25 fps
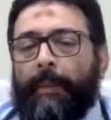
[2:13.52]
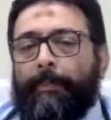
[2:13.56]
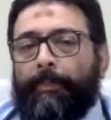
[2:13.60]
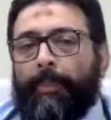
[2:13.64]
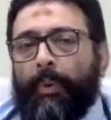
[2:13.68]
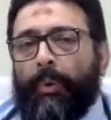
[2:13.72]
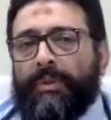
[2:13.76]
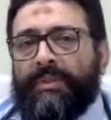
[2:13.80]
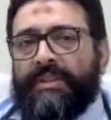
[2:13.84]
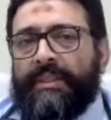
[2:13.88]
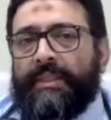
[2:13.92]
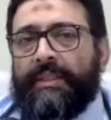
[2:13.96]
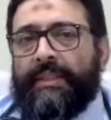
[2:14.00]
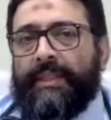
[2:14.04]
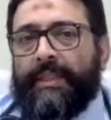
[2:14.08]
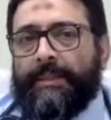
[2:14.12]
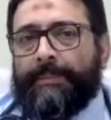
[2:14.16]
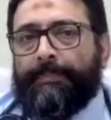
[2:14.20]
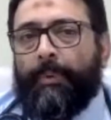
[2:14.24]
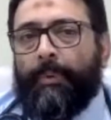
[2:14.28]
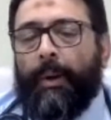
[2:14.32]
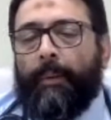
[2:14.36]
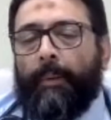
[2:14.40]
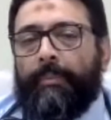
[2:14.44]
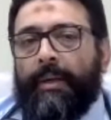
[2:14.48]
approaching
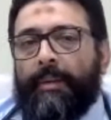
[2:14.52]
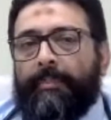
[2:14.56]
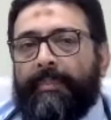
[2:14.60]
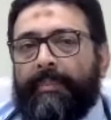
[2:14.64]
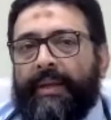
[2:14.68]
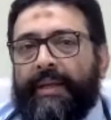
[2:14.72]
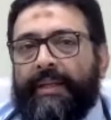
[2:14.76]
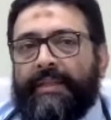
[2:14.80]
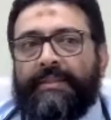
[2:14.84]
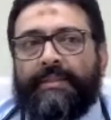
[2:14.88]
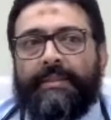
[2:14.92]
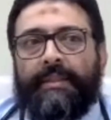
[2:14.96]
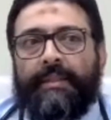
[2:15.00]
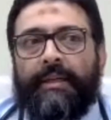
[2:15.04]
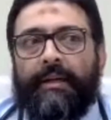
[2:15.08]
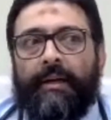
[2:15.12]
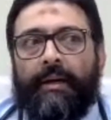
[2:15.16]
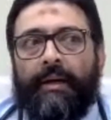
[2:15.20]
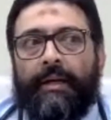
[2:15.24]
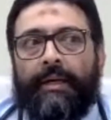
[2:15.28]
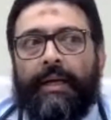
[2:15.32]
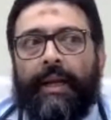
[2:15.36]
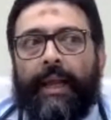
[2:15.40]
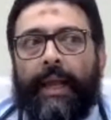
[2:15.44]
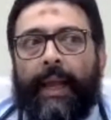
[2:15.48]
this problem is
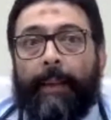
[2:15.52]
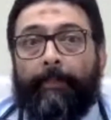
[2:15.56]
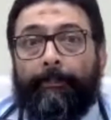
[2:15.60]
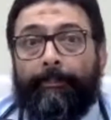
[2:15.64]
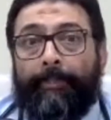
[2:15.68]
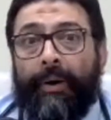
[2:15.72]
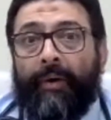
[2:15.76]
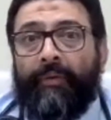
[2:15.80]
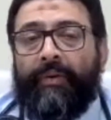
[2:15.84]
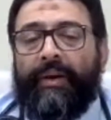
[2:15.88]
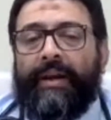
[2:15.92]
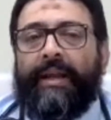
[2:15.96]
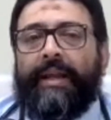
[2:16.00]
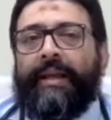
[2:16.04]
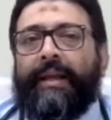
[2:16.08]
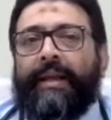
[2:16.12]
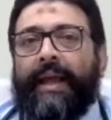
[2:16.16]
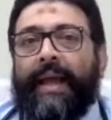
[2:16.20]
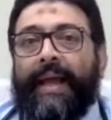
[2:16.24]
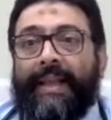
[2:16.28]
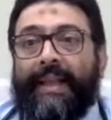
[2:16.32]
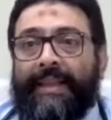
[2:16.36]
empowering